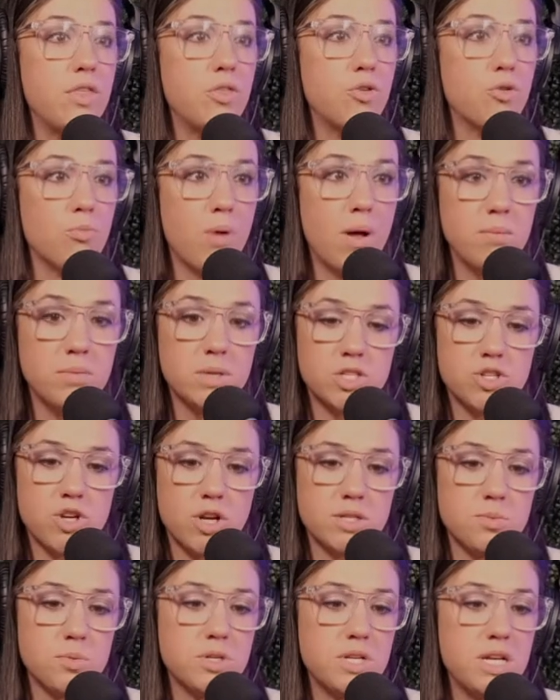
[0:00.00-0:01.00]
through public
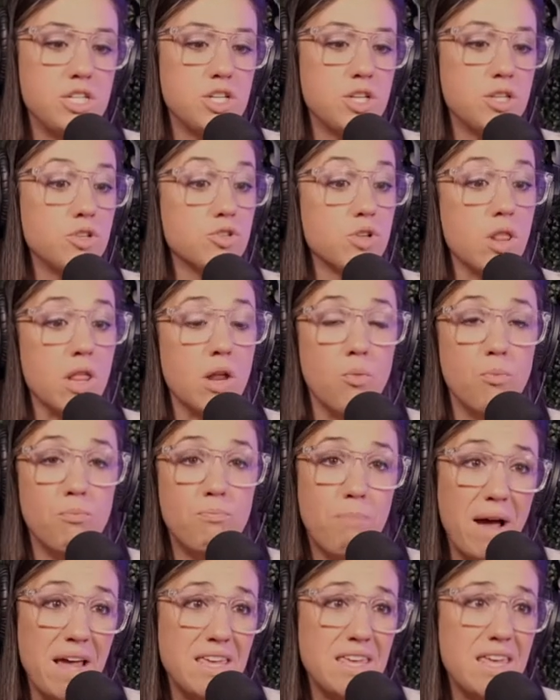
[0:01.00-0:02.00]
transportation. There's a lot of
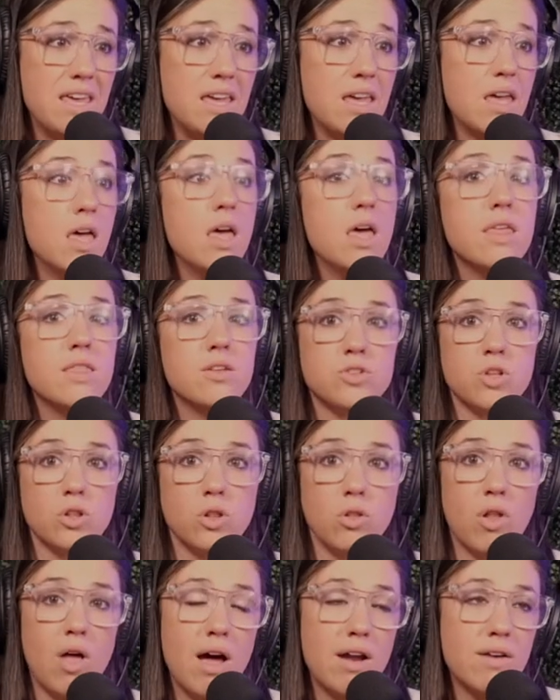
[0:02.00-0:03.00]
biking. There's a
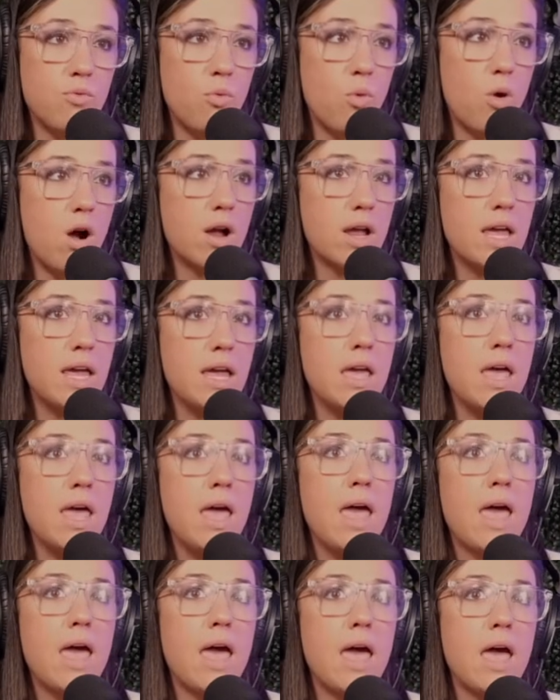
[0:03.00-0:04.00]
lot of walking.
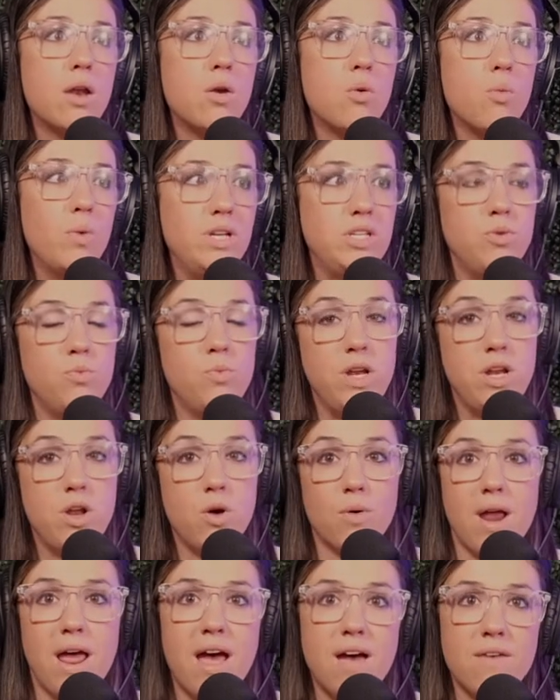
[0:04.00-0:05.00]
Mm-hmm. And we we
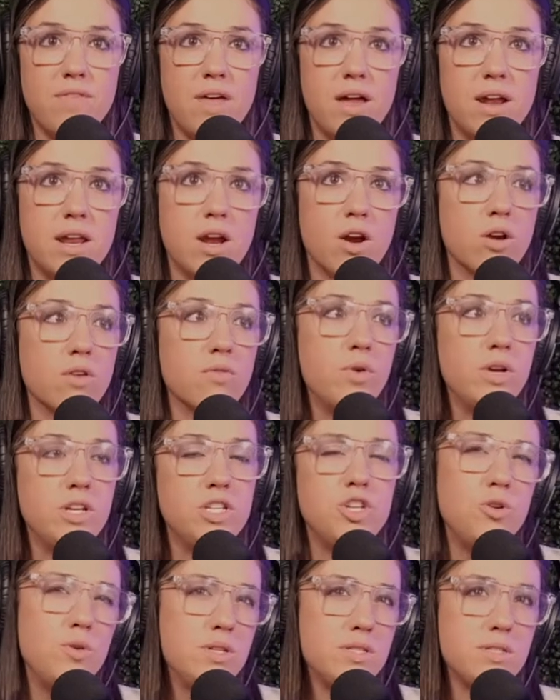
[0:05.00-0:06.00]
don't have that here. And if we
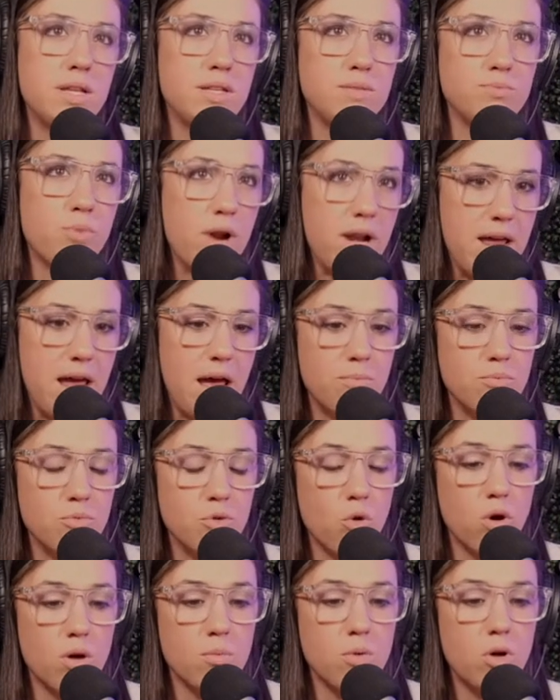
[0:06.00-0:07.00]
do, it's it's pretty
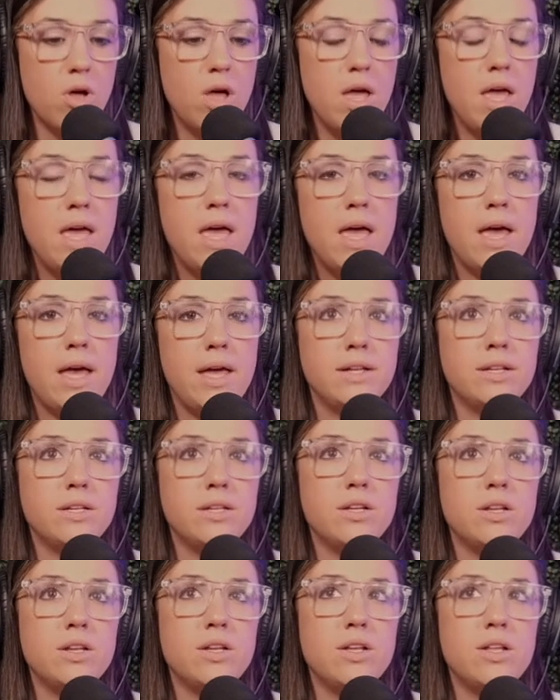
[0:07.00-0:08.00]
abnormal.
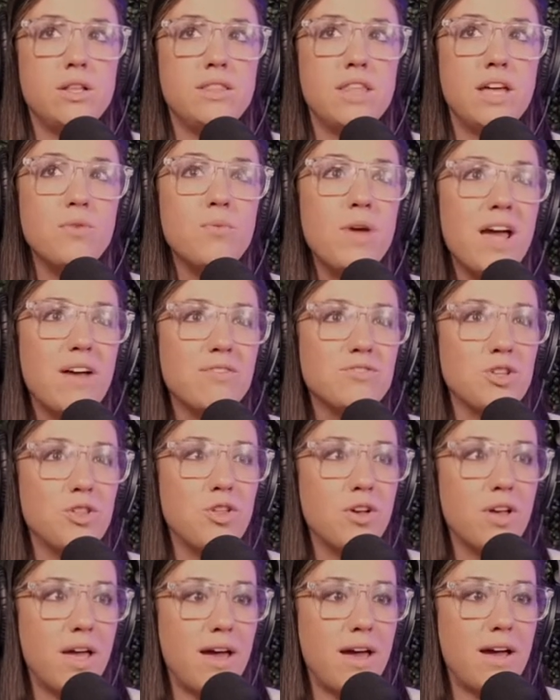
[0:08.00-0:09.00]
And then we have to
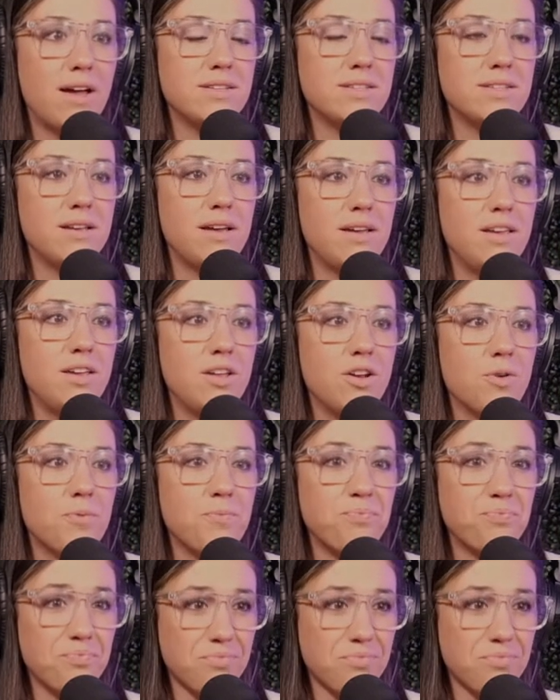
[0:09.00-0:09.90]
look at, you know,